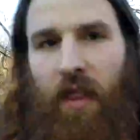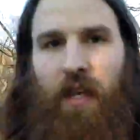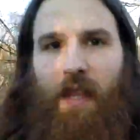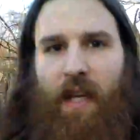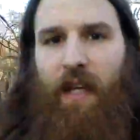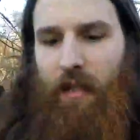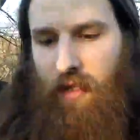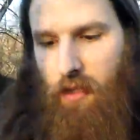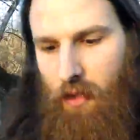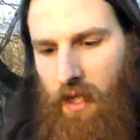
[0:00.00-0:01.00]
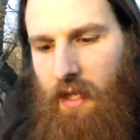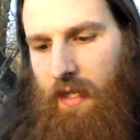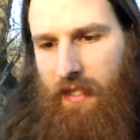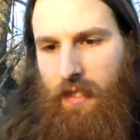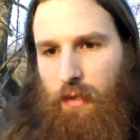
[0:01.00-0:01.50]
thing they can do
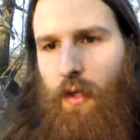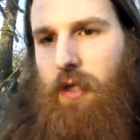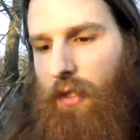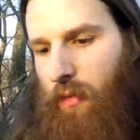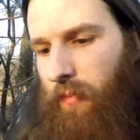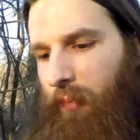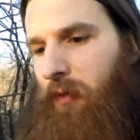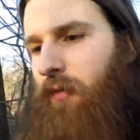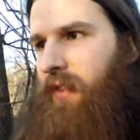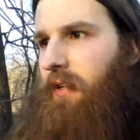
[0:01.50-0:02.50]
is look to improve